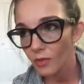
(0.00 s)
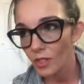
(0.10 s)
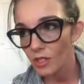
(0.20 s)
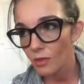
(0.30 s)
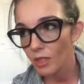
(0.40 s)

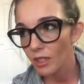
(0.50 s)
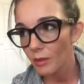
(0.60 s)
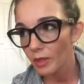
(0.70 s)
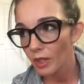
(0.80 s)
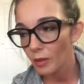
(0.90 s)
first one
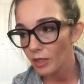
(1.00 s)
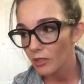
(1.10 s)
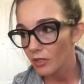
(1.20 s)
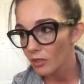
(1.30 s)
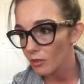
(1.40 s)
that my grandma
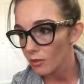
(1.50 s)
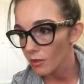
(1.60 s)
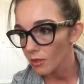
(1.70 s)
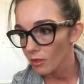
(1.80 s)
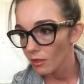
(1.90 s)
used to
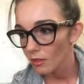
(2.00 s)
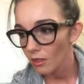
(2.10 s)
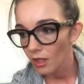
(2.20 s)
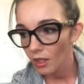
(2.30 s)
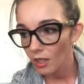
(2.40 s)
use:
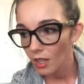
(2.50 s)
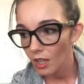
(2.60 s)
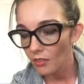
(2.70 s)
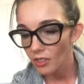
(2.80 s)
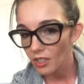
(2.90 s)

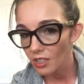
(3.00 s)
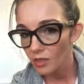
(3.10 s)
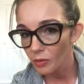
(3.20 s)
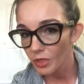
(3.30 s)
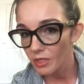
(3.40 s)
everything
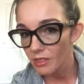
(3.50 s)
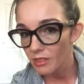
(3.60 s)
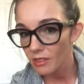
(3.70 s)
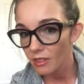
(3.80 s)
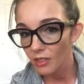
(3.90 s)
has a
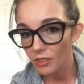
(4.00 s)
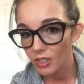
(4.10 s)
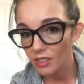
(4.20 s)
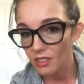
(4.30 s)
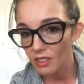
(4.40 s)
place and
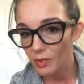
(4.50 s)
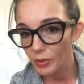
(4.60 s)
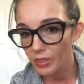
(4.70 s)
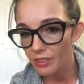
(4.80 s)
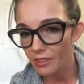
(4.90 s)
everything is in its
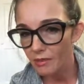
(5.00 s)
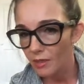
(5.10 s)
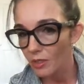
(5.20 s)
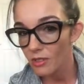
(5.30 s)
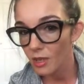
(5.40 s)
place.
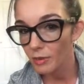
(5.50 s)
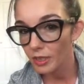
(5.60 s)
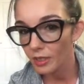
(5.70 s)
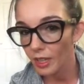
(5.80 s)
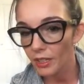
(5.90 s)
Goes something
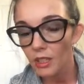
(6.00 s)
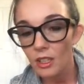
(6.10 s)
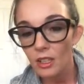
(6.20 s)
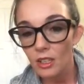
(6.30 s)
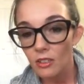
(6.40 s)
like that.
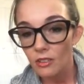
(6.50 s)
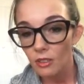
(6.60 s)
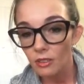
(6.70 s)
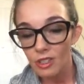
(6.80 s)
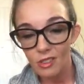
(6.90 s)

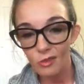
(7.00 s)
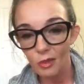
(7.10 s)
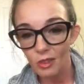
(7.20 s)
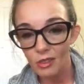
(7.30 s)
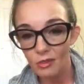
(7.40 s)
So this
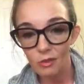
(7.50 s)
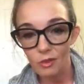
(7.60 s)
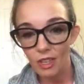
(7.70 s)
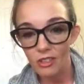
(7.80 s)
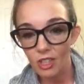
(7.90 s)
was
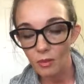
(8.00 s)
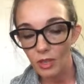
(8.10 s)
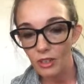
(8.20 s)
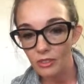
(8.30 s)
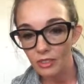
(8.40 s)
how she kept
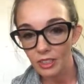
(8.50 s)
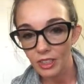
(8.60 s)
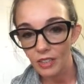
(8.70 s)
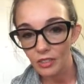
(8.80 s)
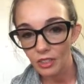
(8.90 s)
her house
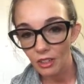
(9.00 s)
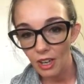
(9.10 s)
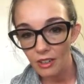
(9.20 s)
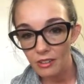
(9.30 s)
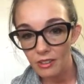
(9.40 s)
clean. Everything in her
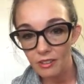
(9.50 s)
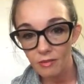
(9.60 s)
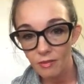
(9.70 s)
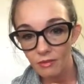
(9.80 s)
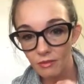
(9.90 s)

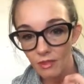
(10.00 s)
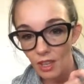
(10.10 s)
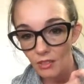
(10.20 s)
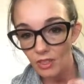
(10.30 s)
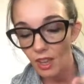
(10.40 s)
house,
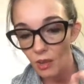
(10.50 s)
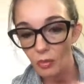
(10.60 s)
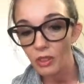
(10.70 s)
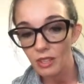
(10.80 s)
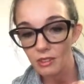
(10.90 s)
everything had a
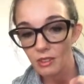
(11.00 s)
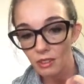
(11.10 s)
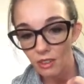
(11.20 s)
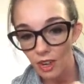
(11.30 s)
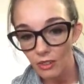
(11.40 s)
place
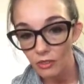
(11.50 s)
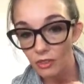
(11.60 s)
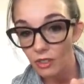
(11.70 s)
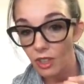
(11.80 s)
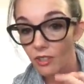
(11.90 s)
in her
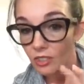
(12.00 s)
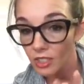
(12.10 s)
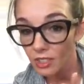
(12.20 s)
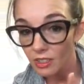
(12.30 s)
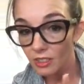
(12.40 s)
house. And if
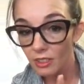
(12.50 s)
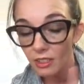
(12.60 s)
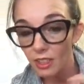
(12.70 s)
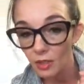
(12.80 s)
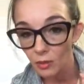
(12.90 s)
it didn't,
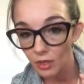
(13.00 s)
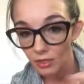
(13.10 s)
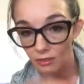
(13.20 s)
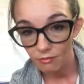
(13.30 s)
it went